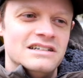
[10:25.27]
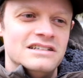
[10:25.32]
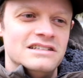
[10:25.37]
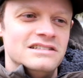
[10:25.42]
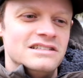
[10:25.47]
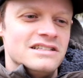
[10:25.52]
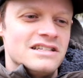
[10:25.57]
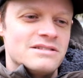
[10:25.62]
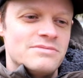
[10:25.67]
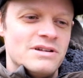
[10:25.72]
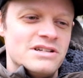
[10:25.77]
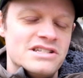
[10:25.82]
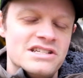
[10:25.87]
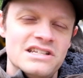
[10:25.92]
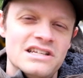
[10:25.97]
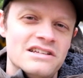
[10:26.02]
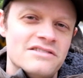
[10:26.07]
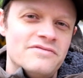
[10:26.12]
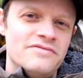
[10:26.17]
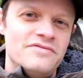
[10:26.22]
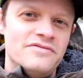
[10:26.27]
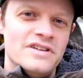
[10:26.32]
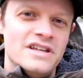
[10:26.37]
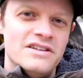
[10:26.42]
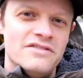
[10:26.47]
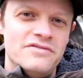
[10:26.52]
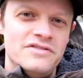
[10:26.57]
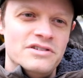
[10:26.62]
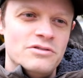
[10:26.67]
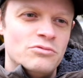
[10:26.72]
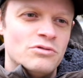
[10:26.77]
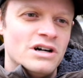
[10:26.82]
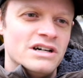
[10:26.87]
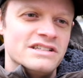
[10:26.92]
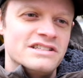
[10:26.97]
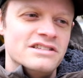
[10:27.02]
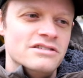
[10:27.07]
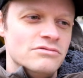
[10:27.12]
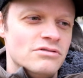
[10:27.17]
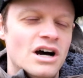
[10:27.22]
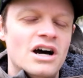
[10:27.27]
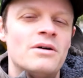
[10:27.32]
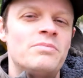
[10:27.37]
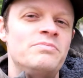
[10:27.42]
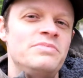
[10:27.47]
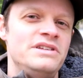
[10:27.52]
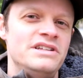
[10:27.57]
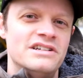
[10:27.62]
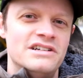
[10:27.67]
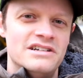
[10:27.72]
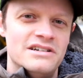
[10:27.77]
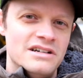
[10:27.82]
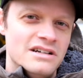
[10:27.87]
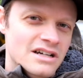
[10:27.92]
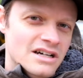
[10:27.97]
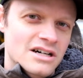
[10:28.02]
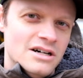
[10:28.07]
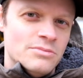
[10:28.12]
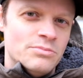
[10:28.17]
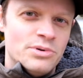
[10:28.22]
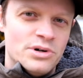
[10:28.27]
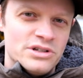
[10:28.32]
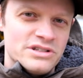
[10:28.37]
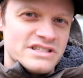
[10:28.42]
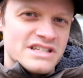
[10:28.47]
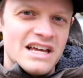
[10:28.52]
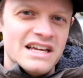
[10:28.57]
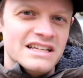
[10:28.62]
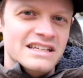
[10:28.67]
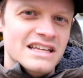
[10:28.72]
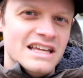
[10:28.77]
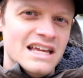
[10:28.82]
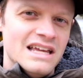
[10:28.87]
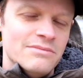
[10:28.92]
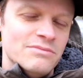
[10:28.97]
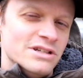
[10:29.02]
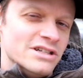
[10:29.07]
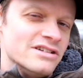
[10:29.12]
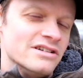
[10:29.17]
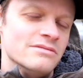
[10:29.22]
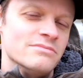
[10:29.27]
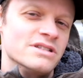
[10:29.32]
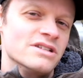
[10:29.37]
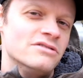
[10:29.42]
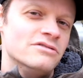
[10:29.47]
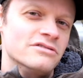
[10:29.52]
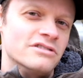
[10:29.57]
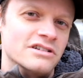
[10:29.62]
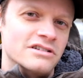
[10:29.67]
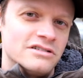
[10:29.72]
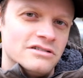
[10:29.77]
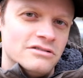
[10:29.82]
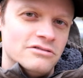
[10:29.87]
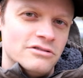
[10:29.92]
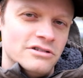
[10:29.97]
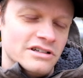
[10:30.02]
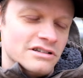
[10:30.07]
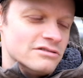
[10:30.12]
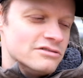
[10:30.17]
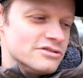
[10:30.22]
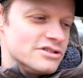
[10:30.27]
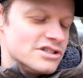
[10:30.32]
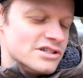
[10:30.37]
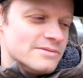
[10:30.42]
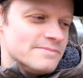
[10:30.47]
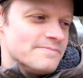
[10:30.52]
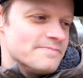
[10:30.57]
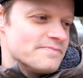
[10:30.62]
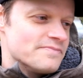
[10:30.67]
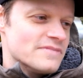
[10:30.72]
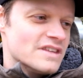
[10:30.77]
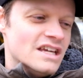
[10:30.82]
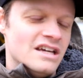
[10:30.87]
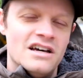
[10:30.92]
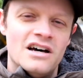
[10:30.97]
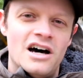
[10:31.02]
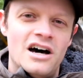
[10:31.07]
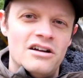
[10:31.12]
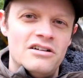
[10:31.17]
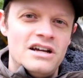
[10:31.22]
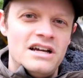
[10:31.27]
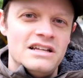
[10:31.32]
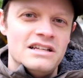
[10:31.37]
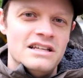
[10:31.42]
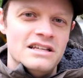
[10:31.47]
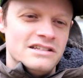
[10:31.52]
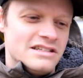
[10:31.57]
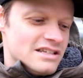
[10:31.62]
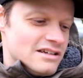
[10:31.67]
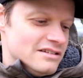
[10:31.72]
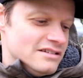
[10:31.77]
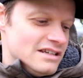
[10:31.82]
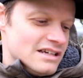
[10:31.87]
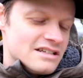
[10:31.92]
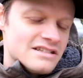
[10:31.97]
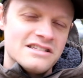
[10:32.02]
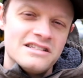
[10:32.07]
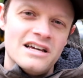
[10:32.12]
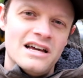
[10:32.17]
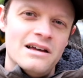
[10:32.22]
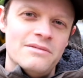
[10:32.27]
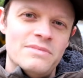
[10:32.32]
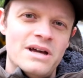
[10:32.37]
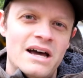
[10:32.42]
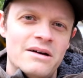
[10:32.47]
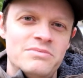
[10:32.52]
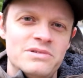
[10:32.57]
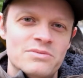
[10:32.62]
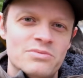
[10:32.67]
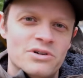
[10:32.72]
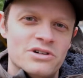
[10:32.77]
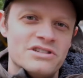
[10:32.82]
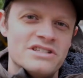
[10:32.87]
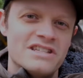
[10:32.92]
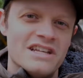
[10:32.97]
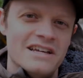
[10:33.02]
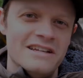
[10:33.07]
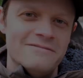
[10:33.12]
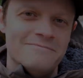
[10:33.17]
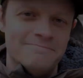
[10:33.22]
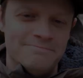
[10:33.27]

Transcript: especially if you want to up your bonsai game in terms of horticulture. All right, until next time, happy bonsai.